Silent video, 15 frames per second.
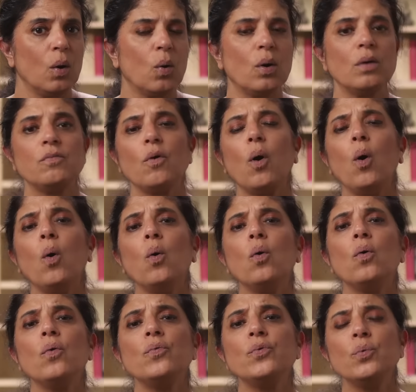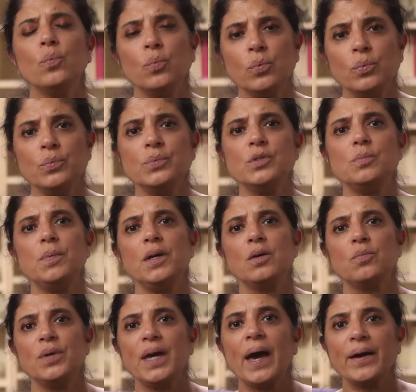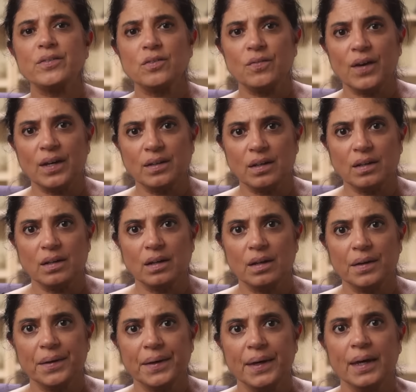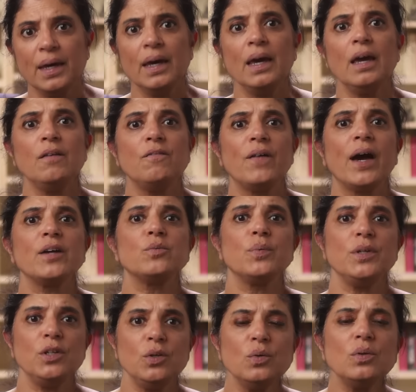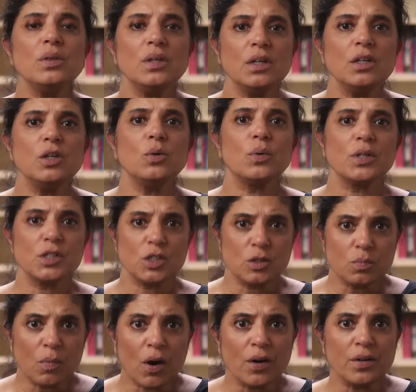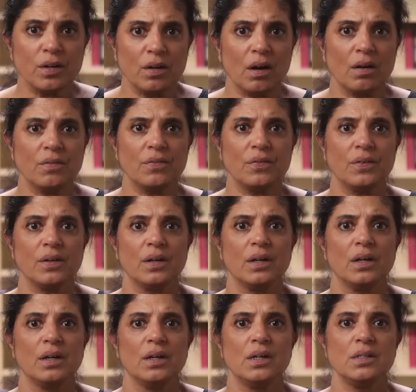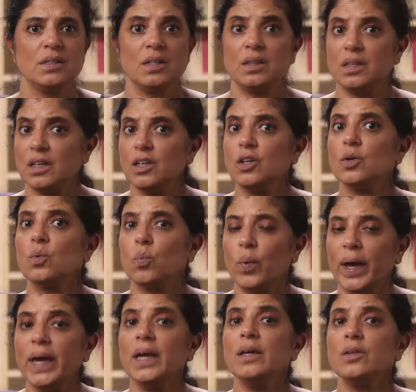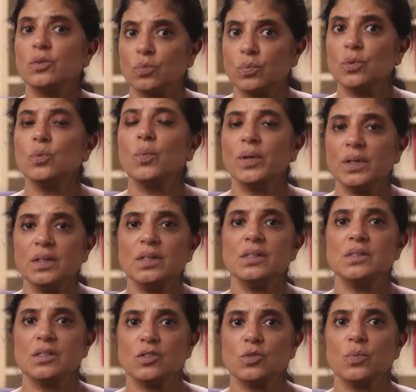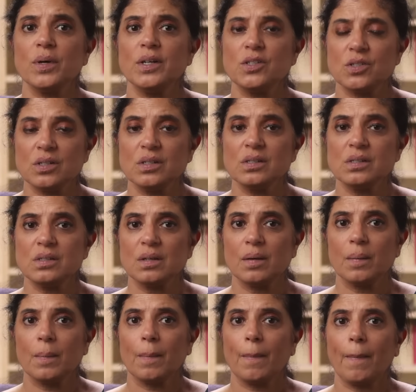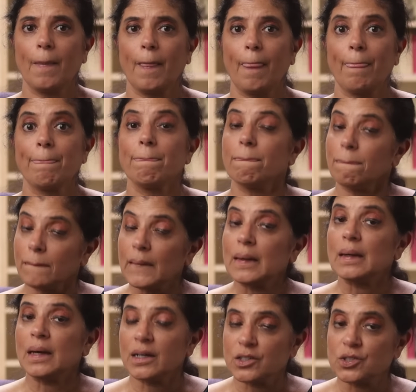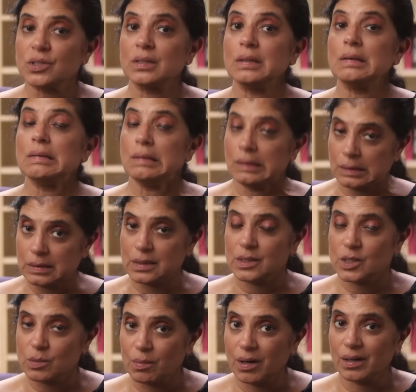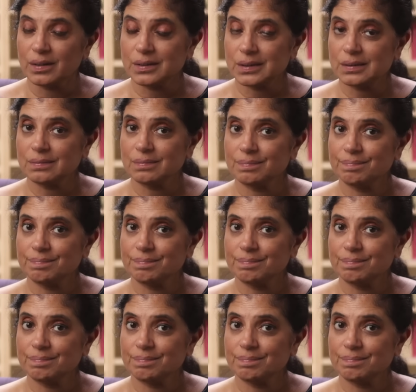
or of old wounds being reactivated. In fact, when you think you are smart enough to think your way through one of these situations, that actually isn't smart.